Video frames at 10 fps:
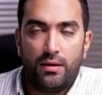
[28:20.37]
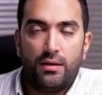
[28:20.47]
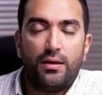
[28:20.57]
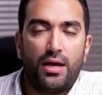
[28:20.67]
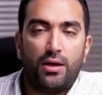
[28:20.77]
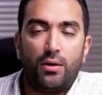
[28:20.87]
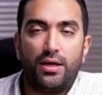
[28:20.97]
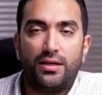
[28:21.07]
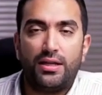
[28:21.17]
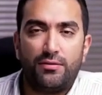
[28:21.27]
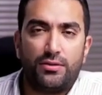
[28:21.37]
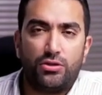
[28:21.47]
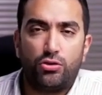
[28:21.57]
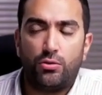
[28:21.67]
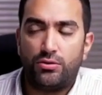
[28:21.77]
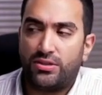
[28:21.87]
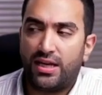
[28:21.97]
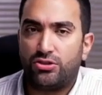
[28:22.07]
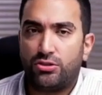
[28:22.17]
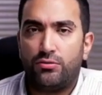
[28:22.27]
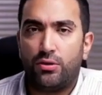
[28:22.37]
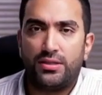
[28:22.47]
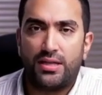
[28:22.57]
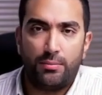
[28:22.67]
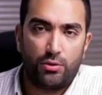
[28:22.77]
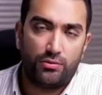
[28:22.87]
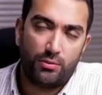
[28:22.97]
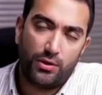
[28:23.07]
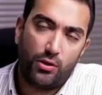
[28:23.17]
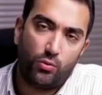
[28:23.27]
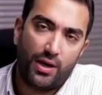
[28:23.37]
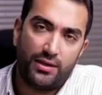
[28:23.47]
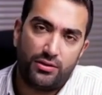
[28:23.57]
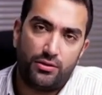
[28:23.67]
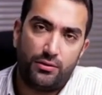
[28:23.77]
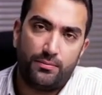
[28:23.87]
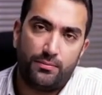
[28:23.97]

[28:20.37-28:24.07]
The error it gives is due to sanctions, for example, from the US.